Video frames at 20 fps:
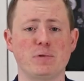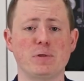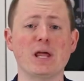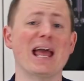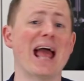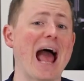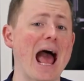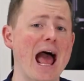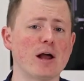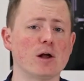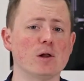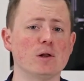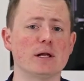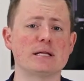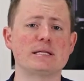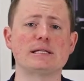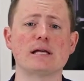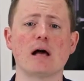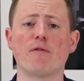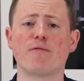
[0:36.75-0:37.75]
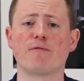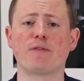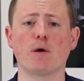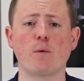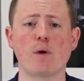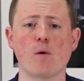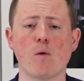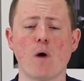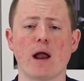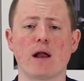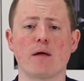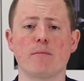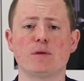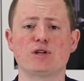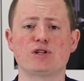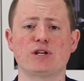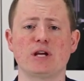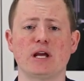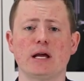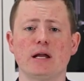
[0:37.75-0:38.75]
the angle itself that we want to
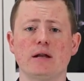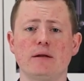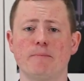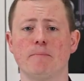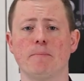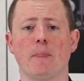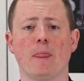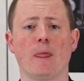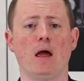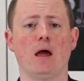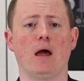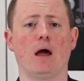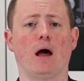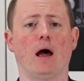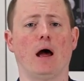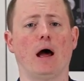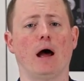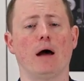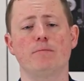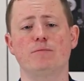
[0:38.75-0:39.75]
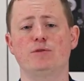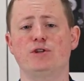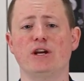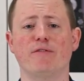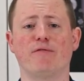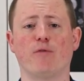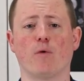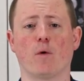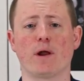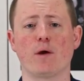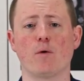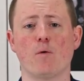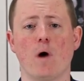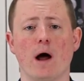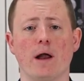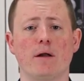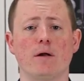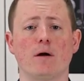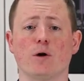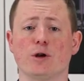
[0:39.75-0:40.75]
machine, uh,
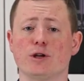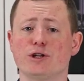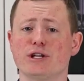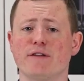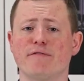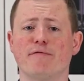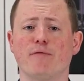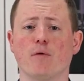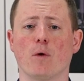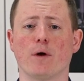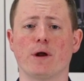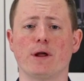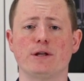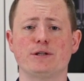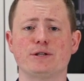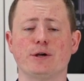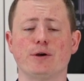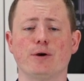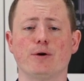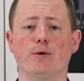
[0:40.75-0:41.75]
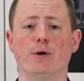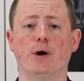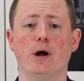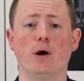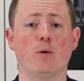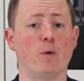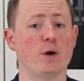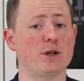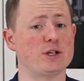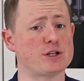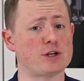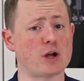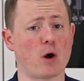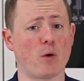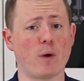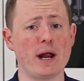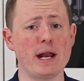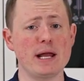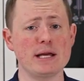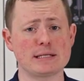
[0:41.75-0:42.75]
G41 or G42, which is
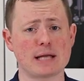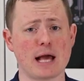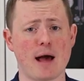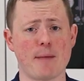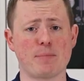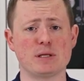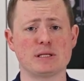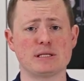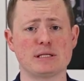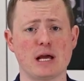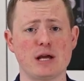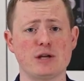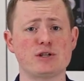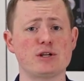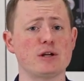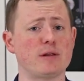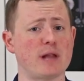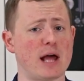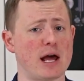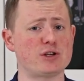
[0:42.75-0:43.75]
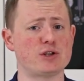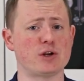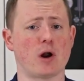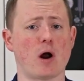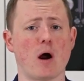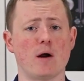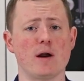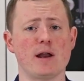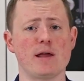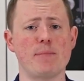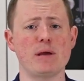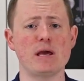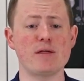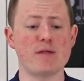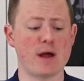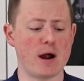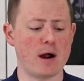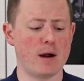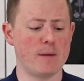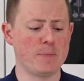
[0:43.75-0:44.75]
our radius compensation, that should already be
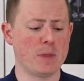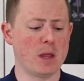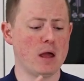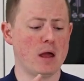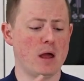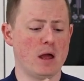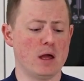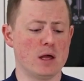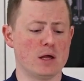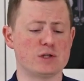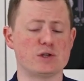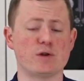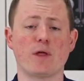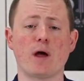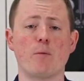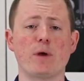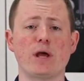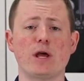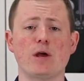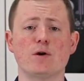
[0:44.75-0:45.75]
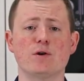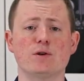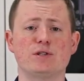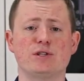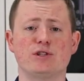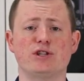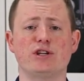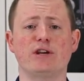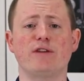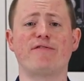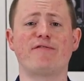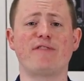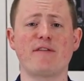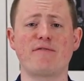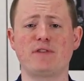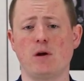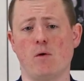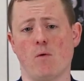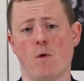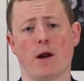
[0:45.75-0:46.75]
there. So then we use
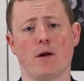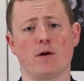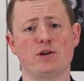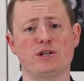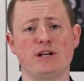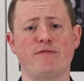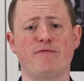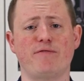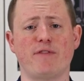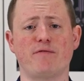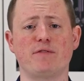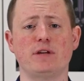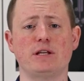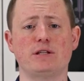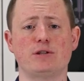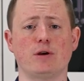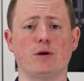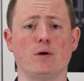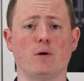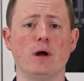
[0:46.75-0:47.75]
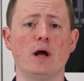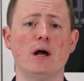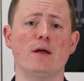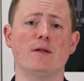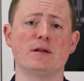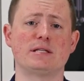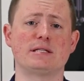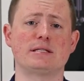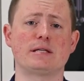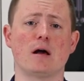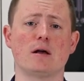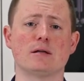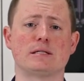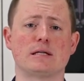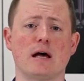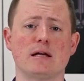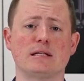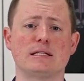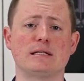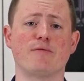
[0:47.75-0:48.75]
G51 or G52. This
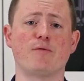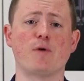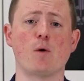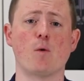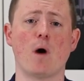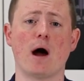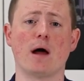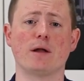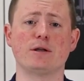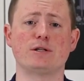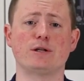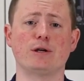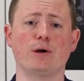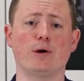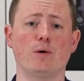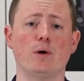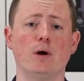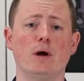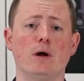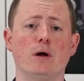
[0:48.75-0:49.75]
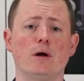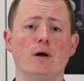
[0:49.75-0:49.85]
tells us if we want to